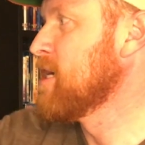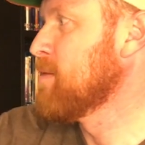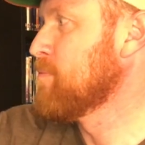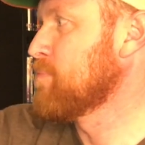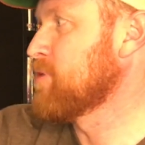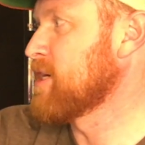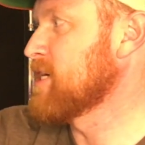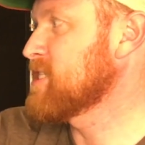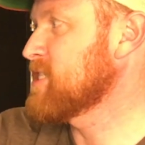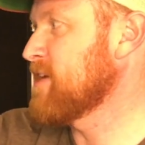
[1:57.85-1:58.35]

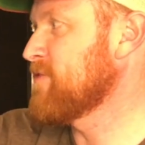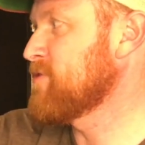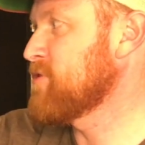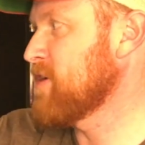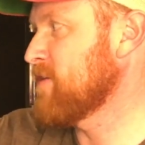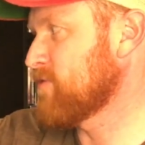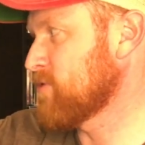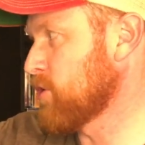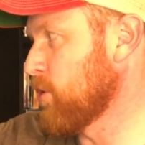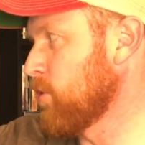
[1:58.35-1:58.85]
Plus, if you
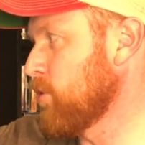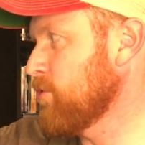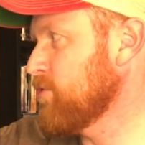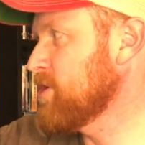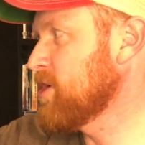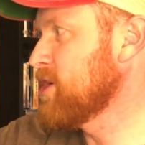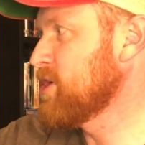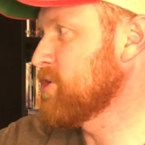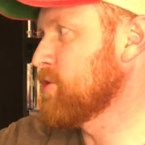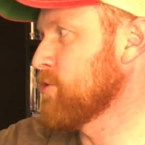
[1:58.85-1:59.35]
have gold,
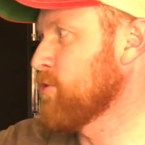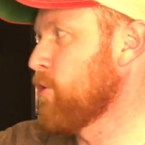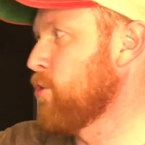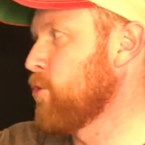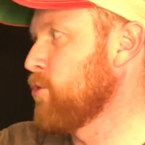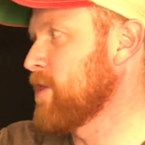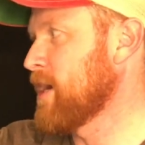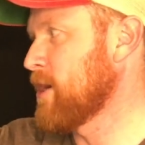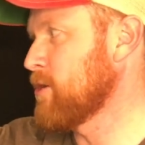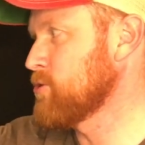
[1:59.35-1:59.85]
your
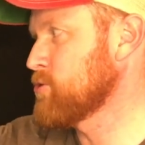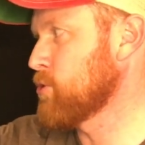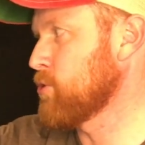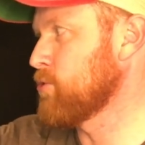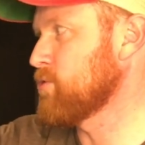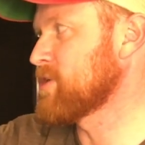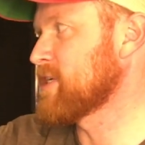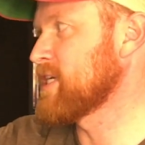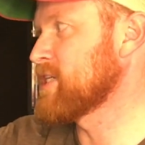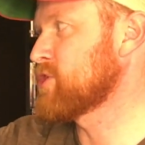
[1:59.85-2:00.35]
whole
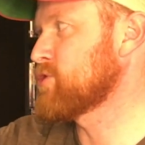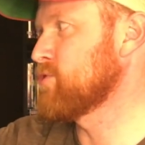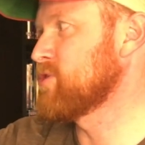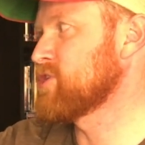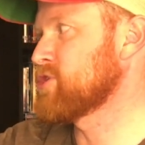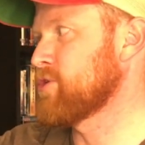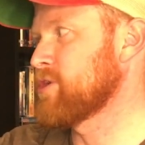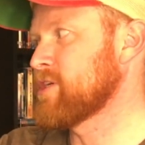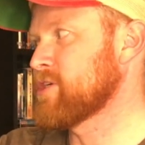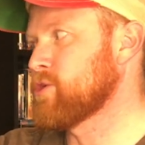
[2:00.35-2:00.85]
household gets to
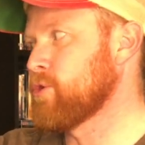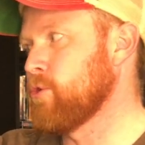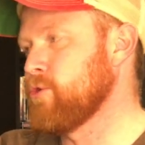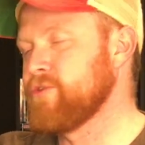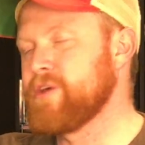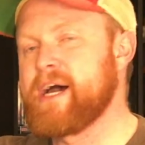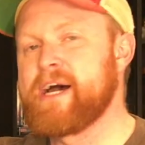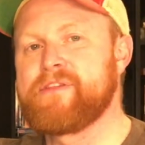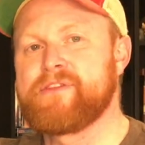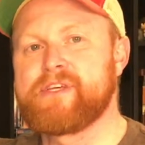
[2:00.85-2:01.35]
enjoy gold
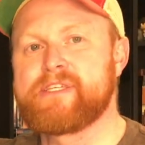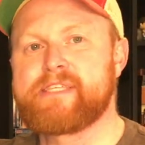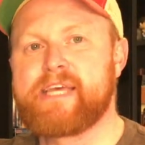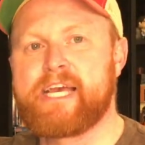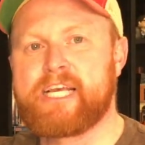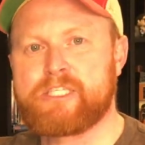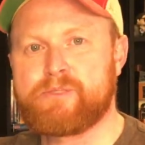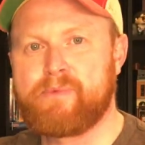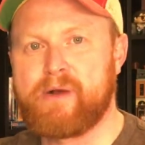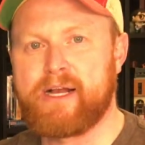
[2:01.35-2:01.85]
on this
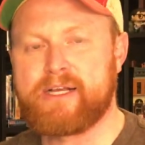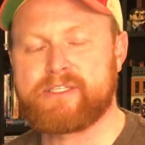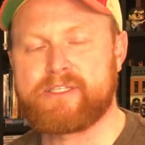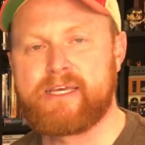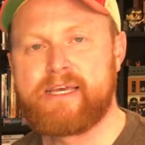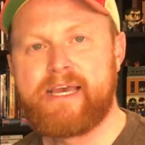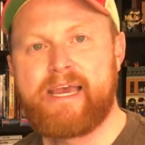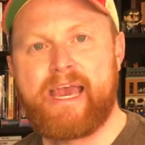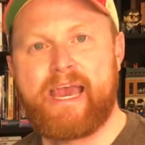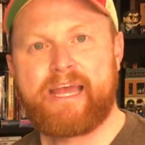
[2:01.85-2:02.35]
Xbox.
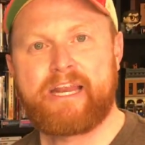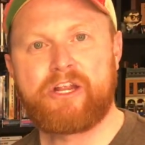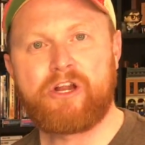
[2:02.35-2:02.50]
And it